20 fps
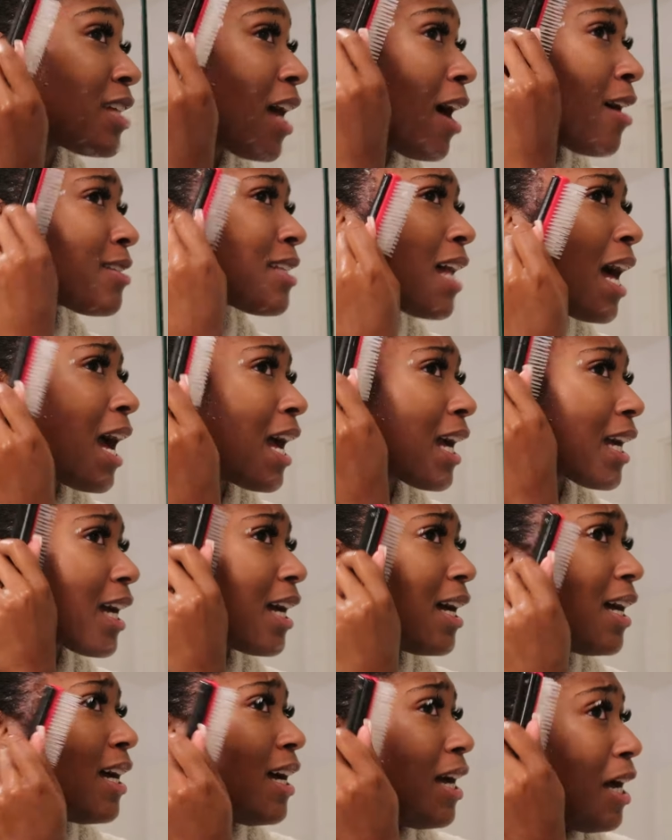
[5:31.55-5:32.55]
So I was
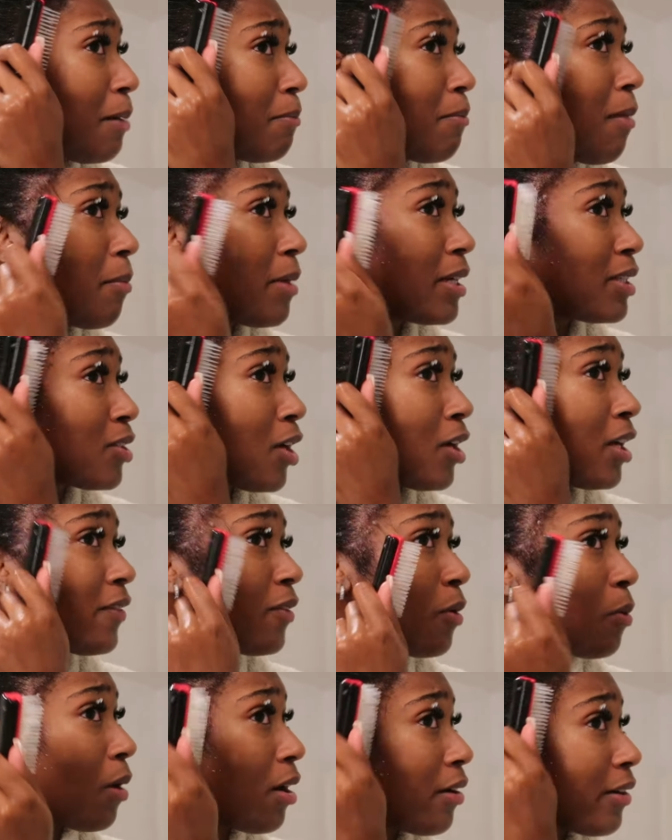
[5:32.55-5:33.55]
like, mummy, don't
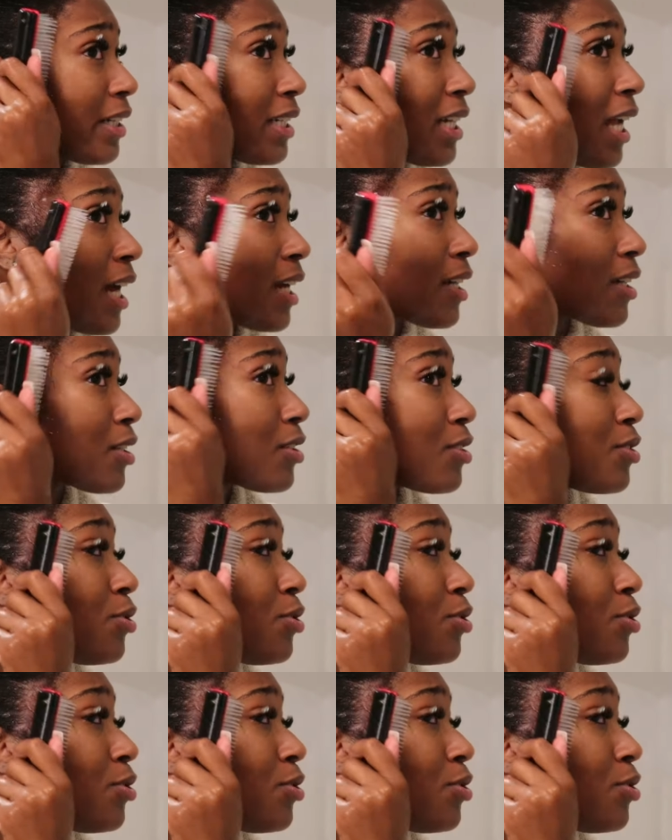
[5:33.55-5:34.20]
even worry, like,